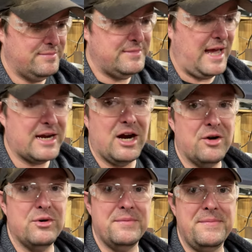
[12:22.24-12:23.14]
That
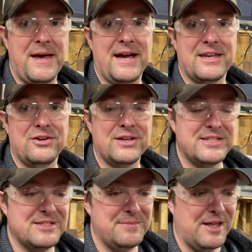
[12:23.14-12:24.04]
car will be back. It'll
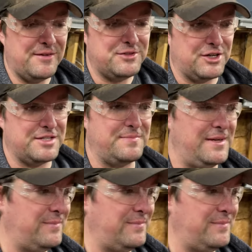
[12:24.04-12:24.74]
get some love, trust me,